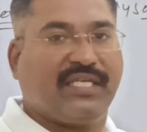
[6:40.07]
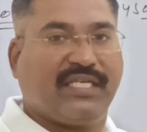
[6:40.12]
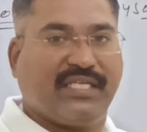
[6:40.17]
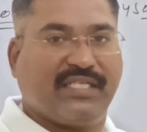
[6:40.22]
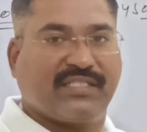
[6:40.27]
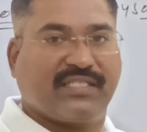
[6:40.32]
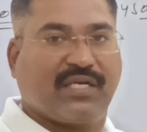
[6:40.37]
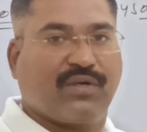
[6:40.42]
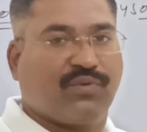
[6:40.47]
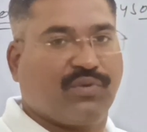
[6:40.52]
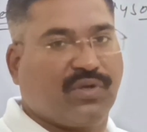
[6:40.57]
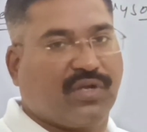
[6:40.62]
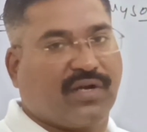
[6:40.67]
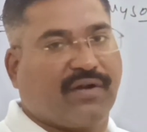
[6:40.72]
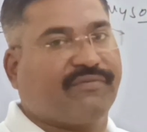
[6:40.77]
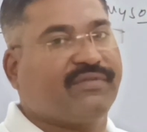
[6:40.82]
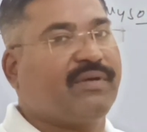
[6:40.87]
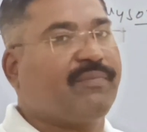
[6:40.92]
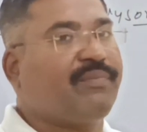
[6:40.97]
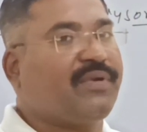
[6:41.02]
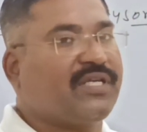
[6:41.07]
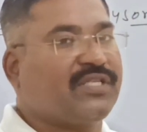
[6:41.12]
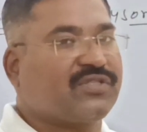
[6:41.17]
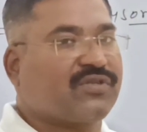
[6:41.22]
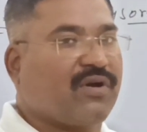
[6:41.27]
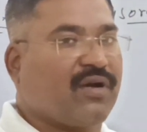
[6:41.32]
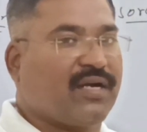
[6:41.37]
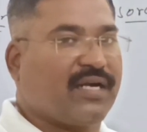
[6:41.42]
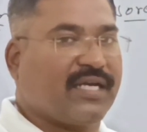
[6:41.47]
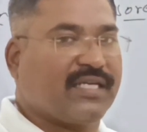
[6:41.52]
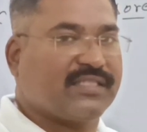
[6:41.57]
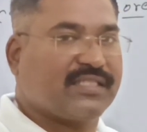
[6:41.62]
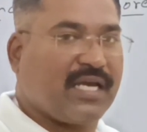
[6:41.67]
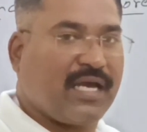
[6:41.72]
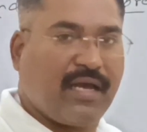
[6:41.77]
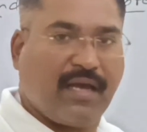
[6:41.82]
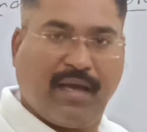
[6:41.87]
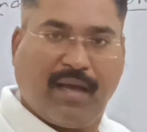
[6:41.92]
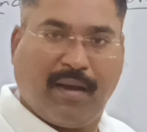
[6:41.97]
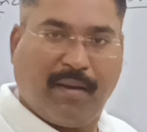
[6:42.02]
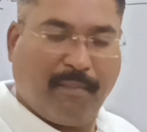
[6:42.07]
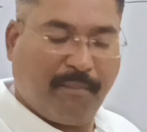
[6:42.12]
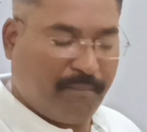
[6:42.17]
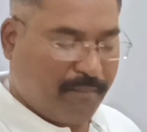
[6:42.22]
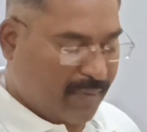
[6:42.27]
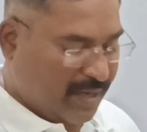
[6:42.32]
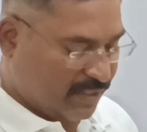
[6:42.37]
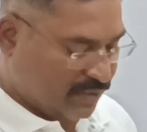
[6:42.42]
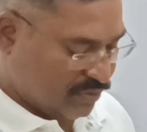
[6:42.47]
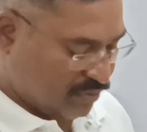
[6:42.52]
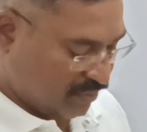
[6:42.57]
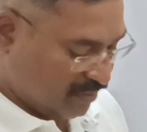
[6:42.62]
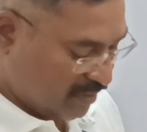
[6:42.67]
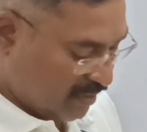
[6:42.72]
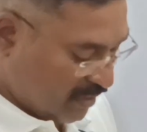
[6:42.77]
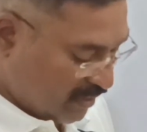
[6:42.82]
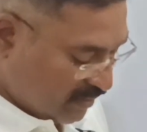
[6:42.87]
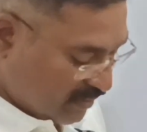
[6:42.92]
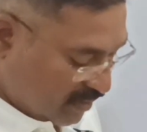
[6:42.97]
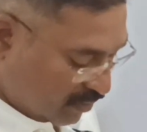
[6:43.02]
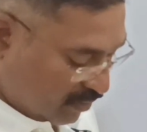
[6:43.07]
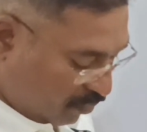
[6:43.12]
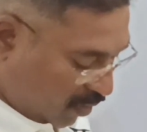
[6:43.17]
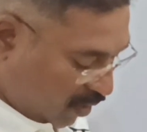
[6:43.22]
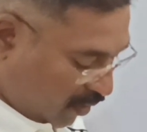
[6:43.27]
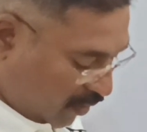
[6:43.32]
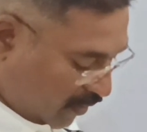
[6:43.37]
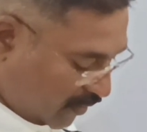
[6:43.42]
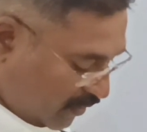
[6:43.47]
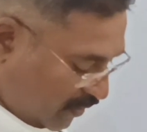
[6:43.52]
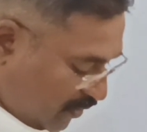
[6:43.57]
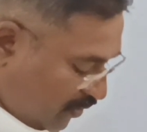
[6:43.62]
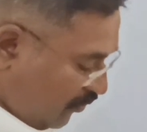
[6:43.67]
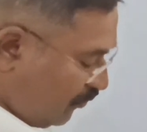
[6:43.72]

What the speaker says: he is the ruler of the place called as a Mysore. The war